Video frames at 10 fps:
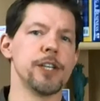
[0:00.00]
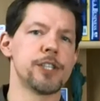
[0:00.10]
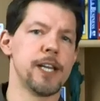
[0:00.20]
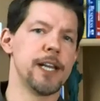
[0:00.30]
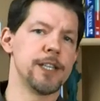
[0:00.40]

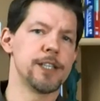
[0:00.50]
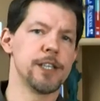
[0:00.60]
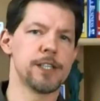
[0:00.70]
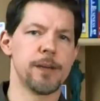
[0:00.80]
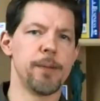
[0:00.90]

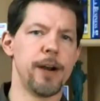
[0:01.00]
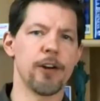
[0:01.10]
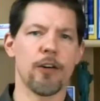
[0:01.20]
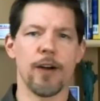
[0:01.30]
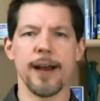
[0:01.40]
sentences and
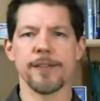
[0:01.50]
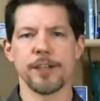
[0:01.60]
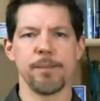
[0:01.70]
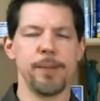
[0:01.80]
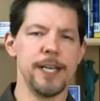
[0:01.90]
paragraphs,
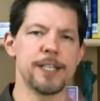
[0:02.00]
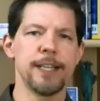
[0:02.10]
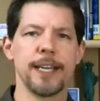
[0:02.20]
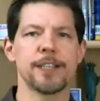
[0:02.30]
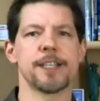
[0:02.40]
and piece
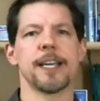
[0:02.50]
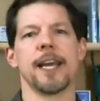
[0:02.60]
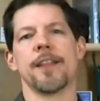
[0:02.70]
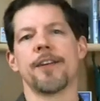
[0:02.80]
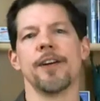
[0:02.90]
things
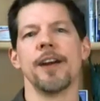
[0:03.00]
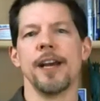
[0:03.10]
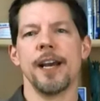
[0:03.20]
together,